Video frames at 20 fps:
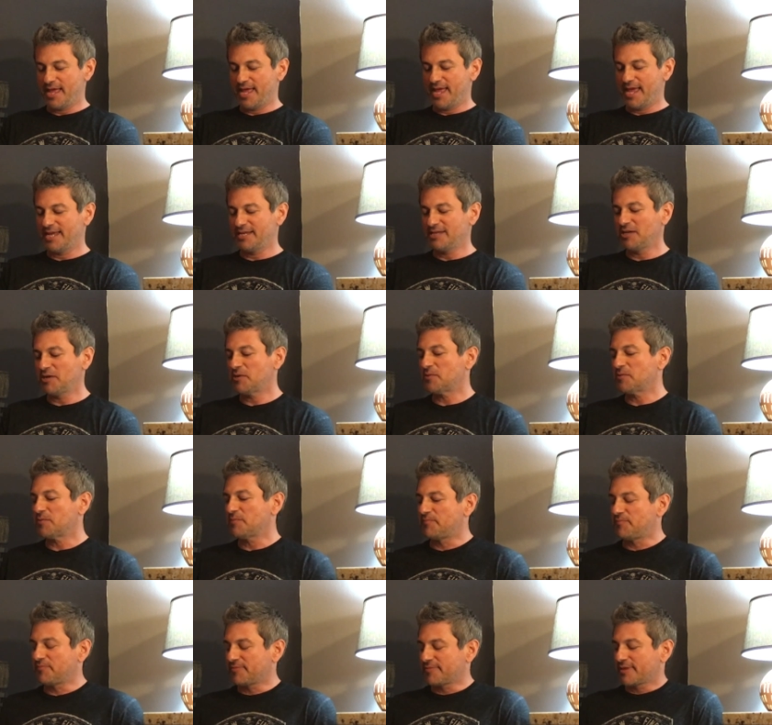you
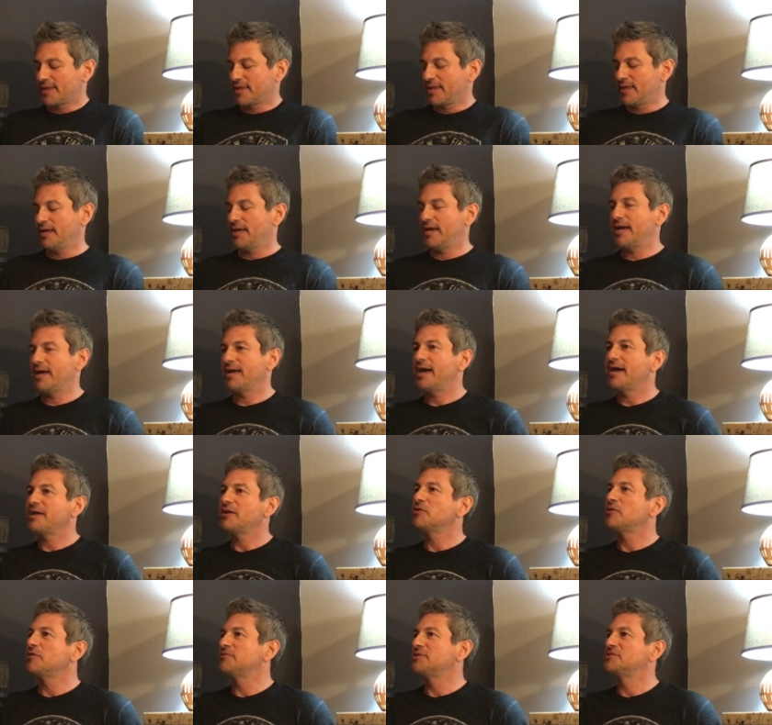know, I
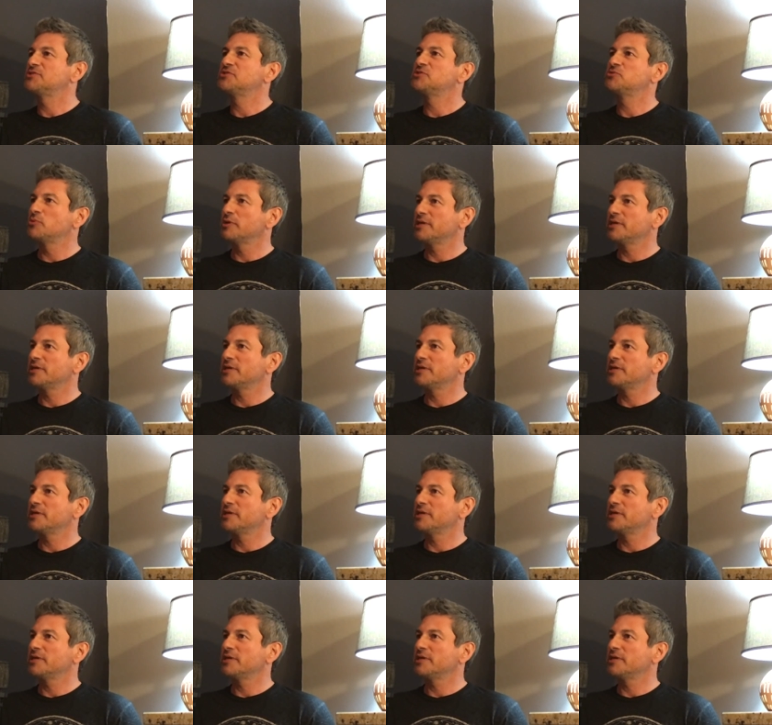don't know if this is